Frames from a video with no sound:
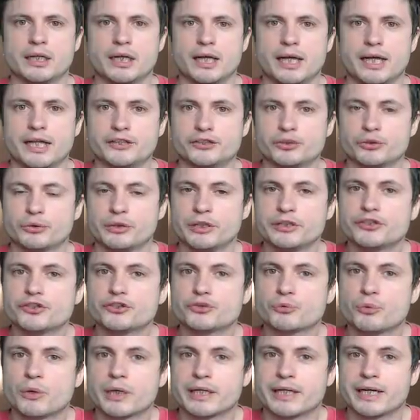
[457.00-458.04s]
And so this
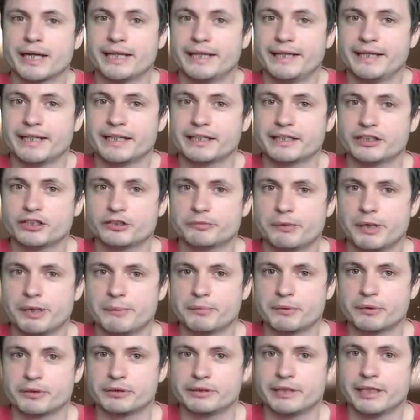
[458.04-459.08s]
is why I think this
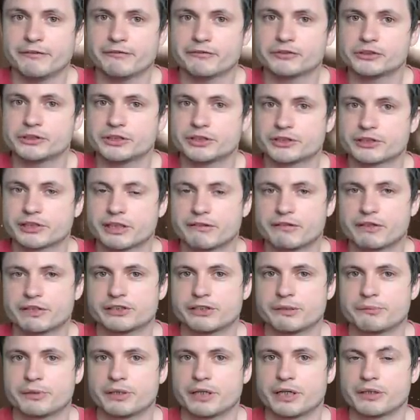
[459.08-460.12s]
paper definitely discovered
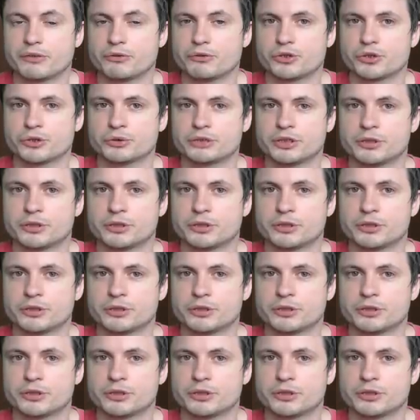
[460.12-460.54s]
something unusual